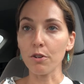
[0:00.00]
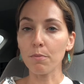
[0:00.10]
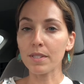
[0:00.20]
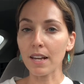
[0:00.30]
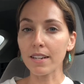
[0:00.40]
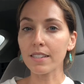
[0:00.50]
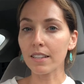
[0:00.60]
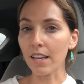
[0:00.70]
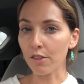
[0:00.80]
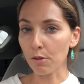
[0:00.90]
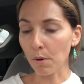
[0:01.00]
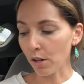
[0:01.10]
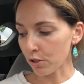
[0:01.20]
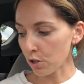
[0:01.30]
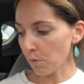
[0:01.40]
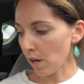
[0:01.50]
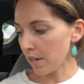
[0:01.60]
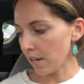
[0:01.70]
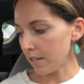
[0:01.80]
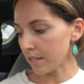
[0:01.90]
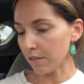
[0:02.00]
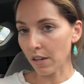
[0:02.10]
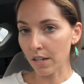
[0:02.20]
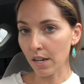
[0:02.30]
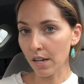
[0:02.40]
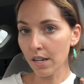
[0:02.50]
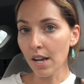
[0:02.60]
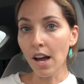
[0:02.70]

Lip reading: besides like the Anthropology one in Savannah.